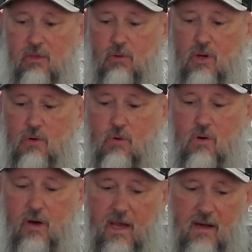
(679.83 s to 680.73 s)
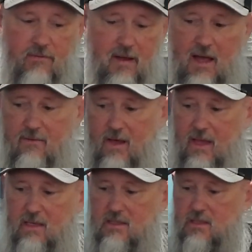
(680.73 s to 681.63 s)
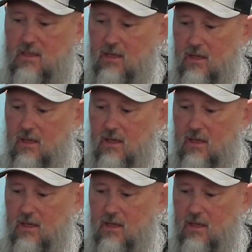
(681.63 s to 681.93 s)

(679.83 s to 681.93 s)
3/4 and a 5/8.